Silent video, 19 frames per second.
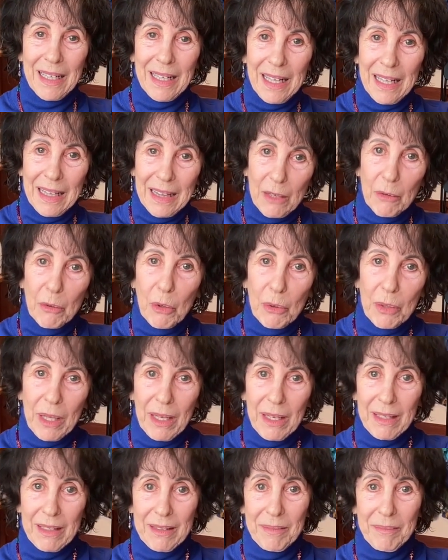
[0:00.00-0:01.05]
And they're
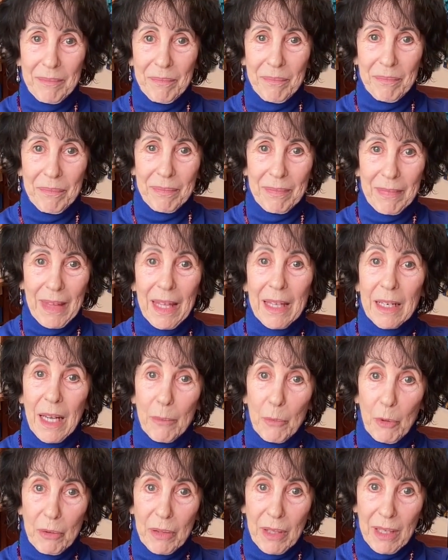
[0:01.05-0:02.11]
okay. And
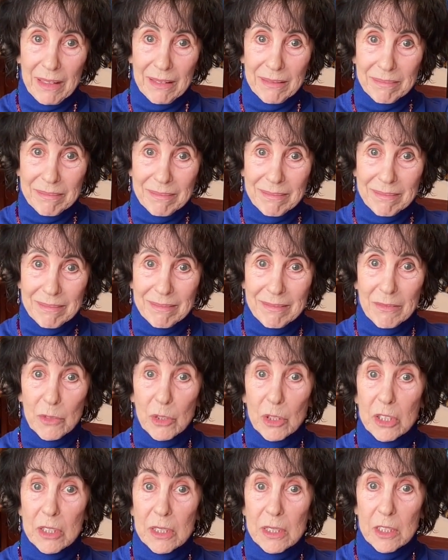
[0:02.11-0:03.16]
I'm okay.
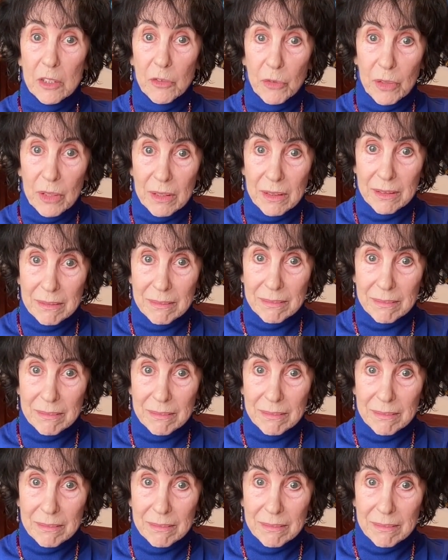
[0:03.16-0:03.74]
We're just different.